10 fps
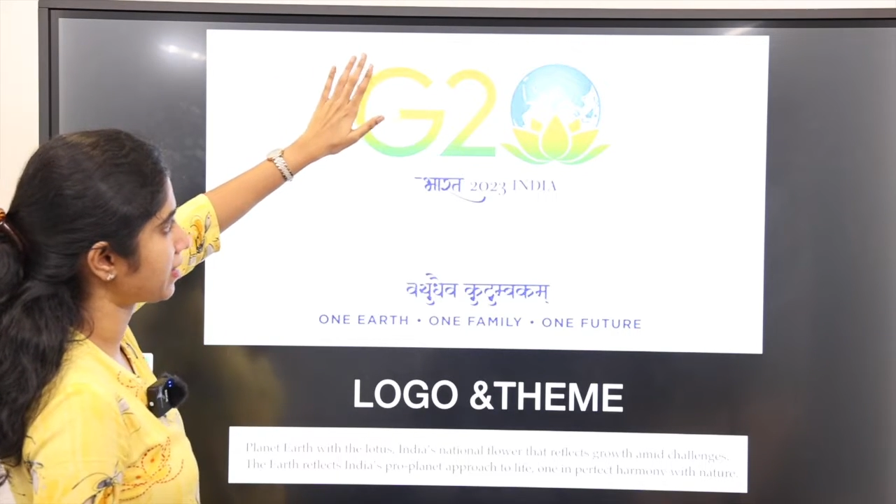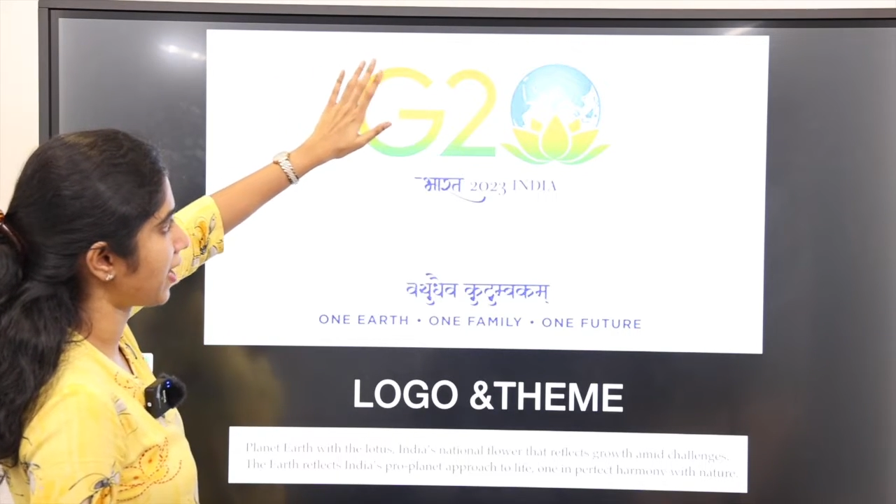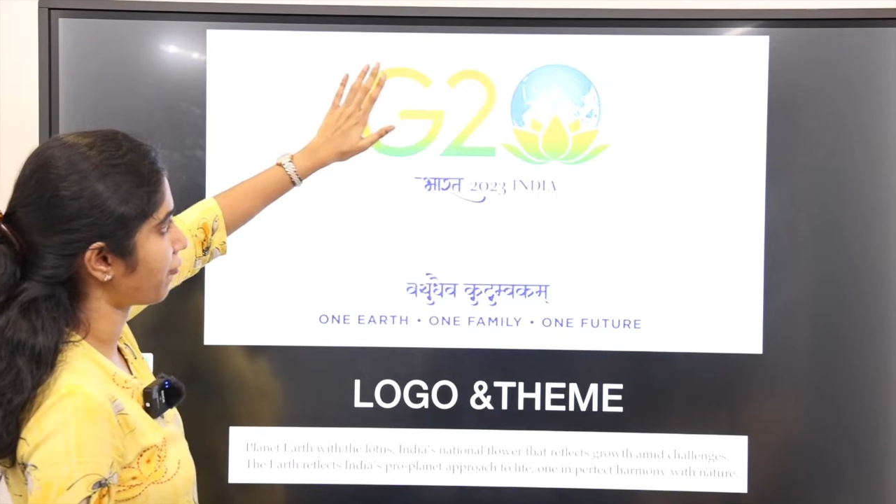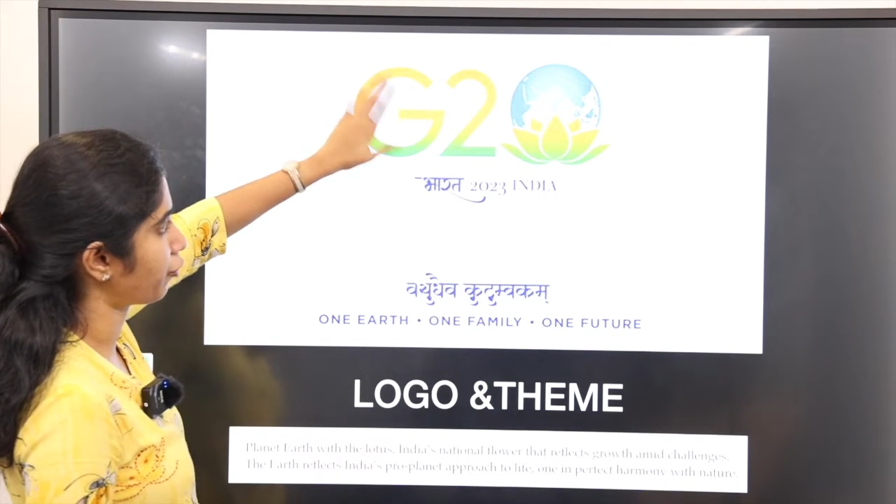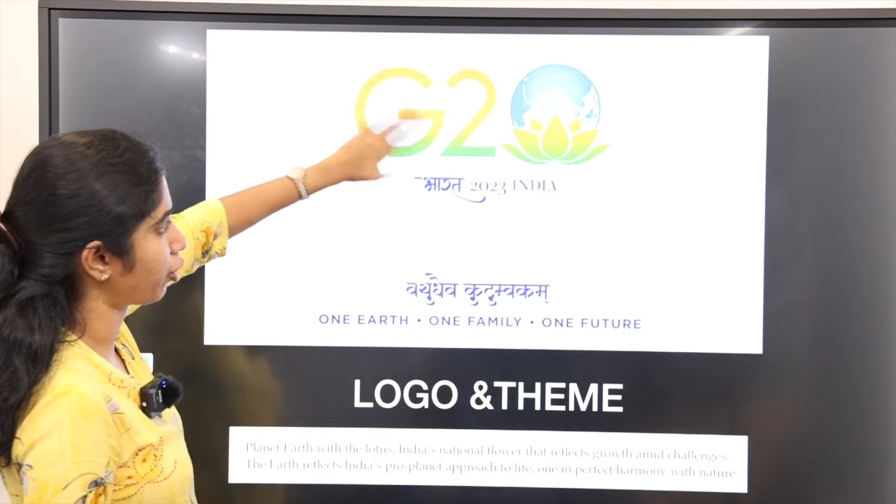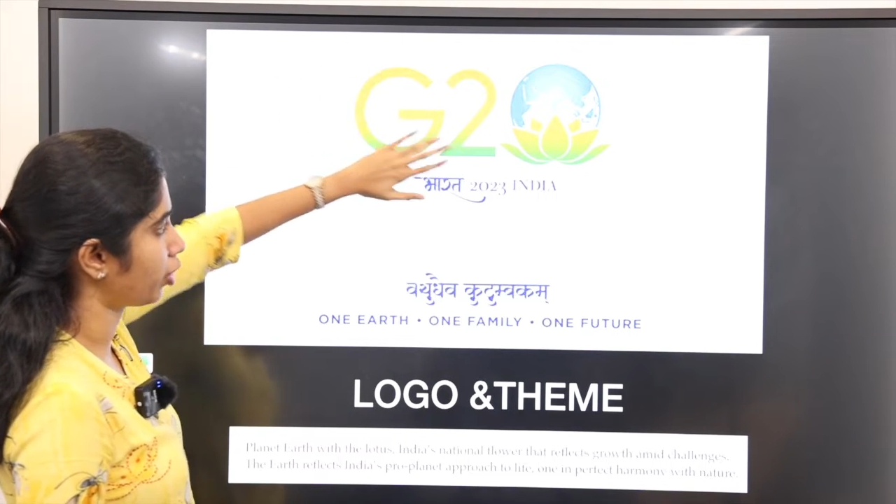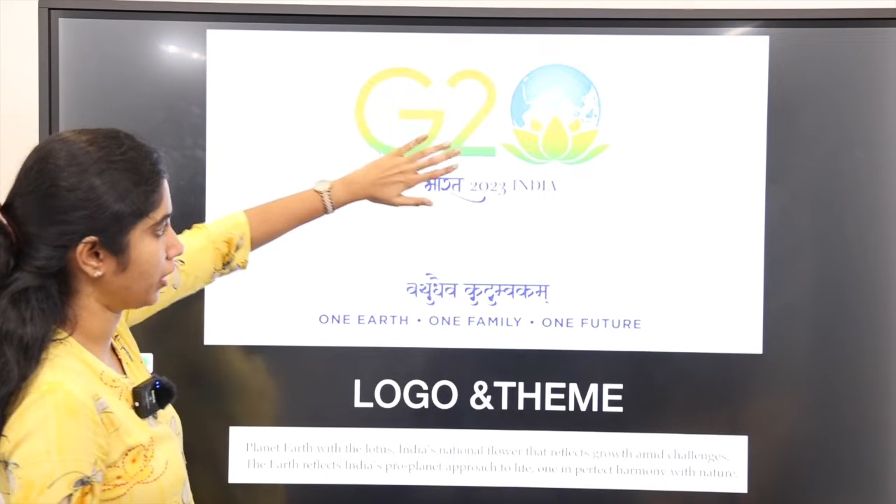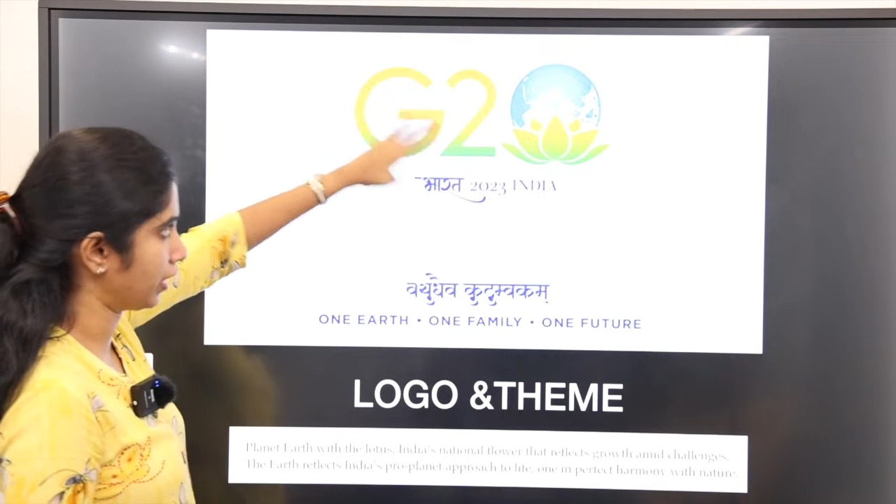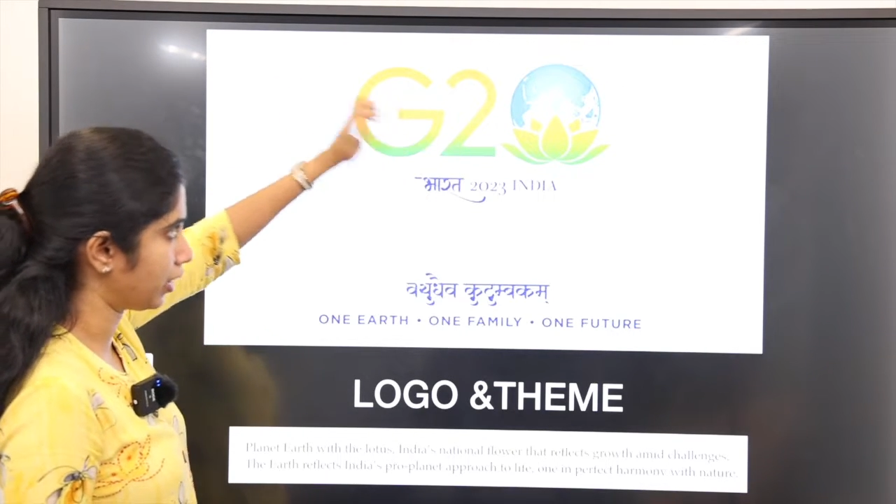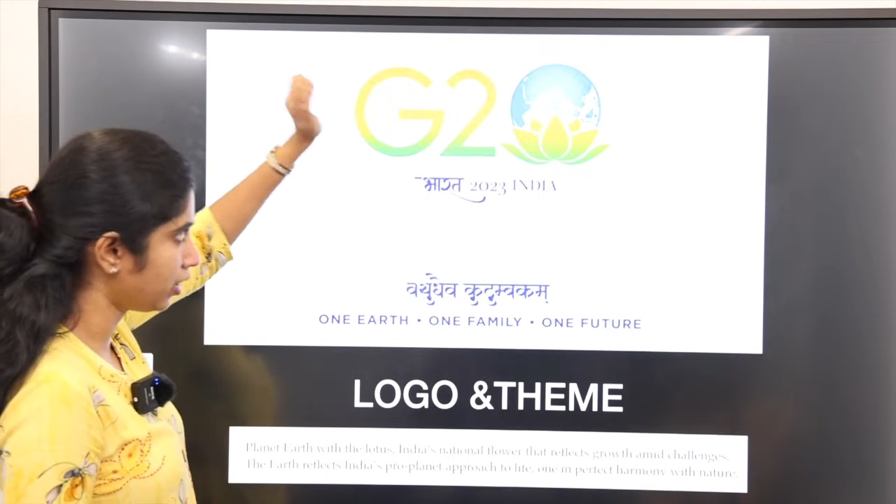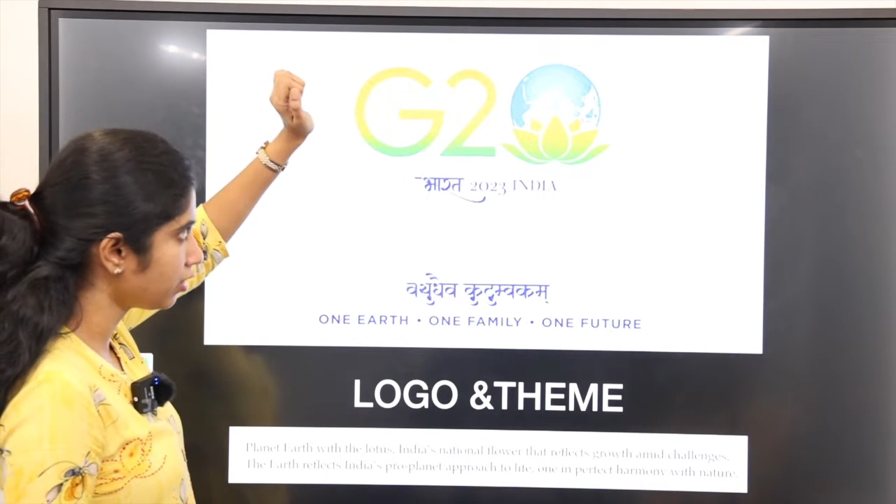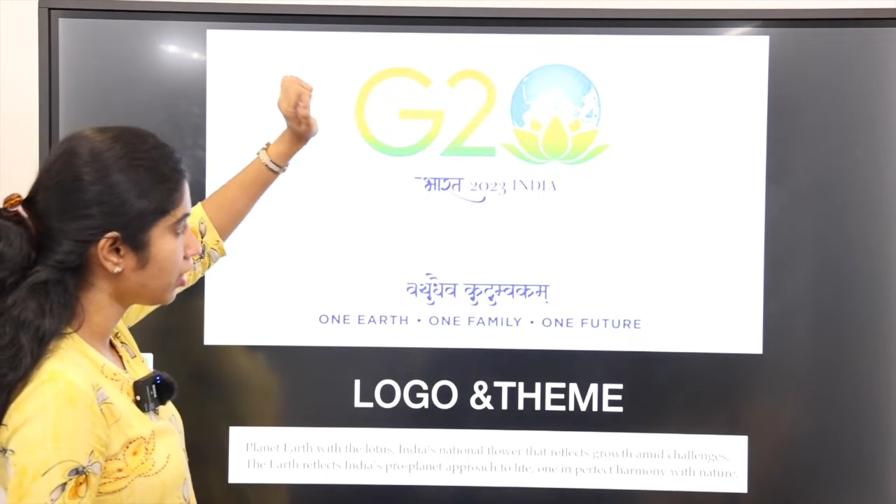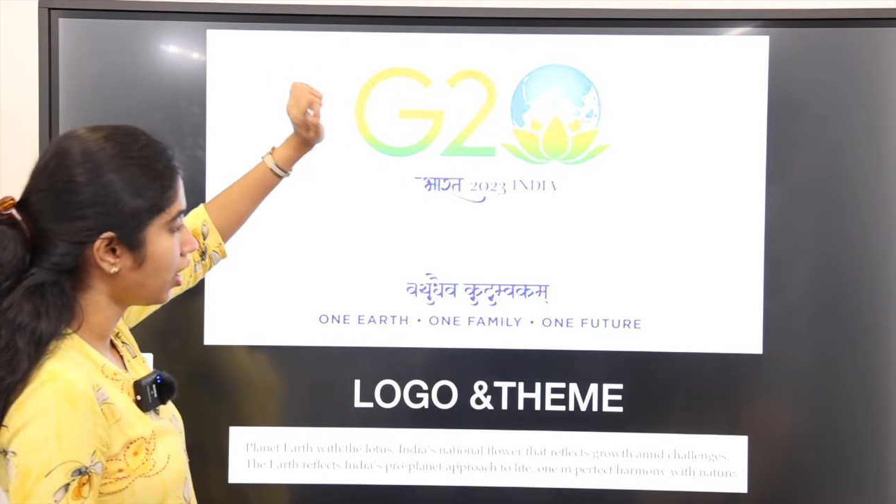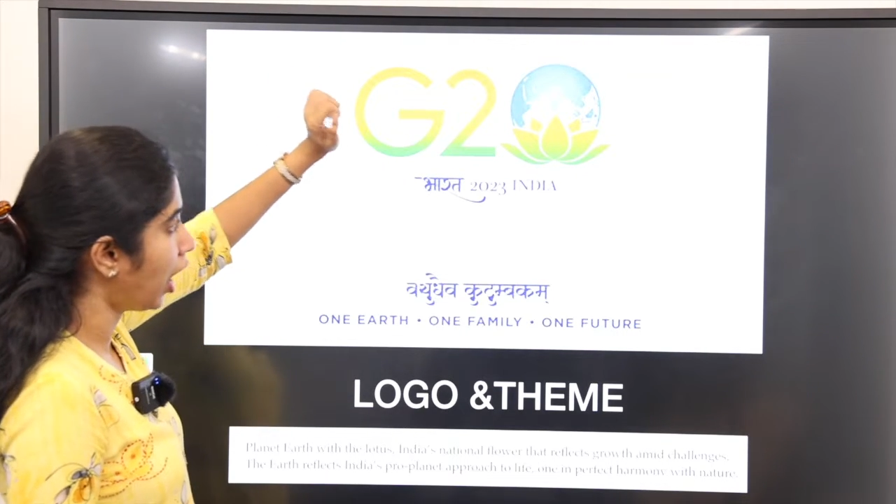saffron and green,